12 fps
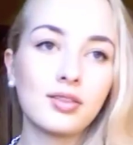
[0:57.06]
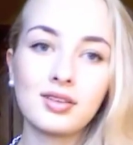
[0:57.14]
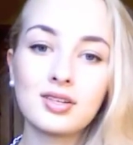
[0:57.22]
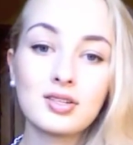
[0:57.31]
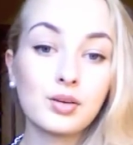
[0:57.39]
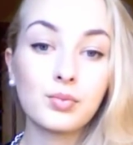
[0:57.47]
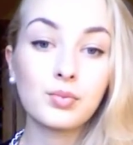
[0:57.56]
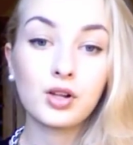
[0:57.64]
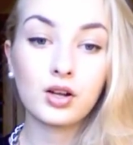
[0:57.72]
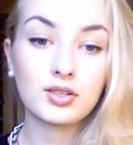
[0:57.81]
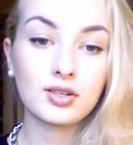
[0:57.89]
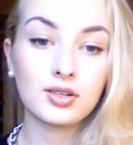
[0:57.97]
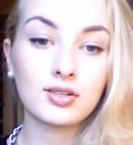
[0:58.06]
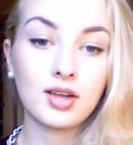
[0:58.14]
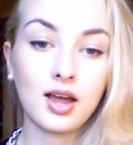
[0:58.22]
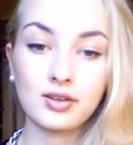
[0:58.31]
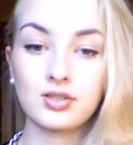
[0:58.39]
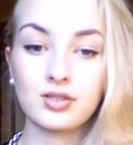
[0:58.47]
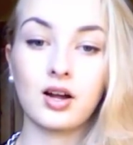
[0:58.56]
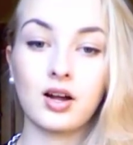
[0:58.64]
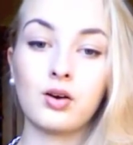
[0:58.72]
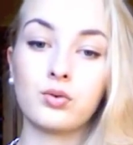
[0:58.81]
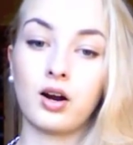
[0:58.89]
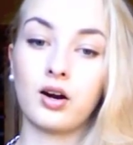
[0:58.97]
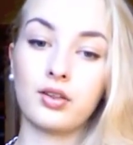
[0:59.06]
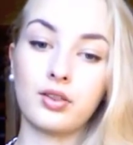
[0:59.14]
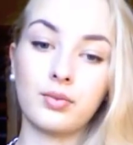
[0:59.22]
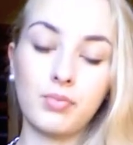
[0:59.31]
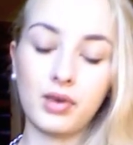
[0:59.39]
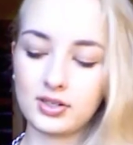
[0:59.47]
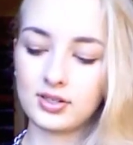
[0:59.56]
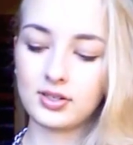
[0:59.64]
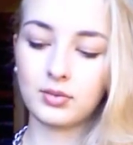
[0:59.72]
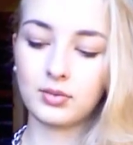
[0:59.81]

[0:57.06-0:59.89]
These lip glosses, hands down, are the best lip